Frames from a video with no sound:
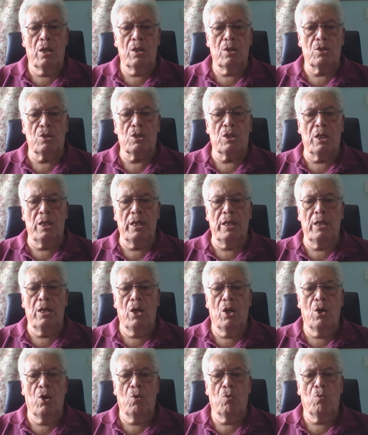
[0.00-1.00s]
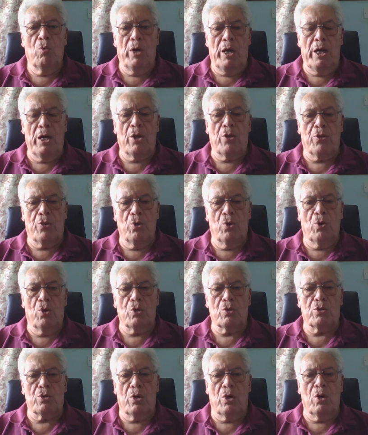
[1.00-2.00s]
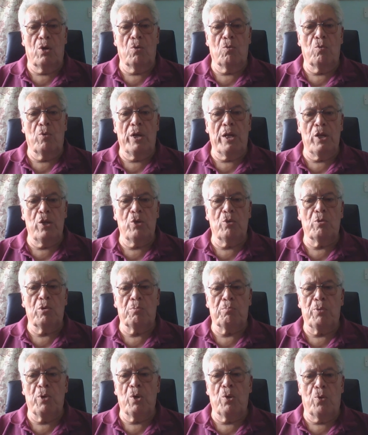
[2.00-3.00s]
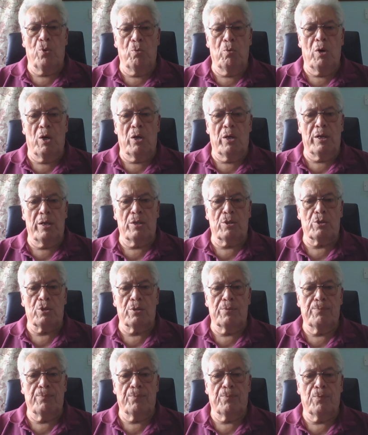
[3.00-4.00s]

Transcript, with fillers: and see what our thoughts where you would put the wires.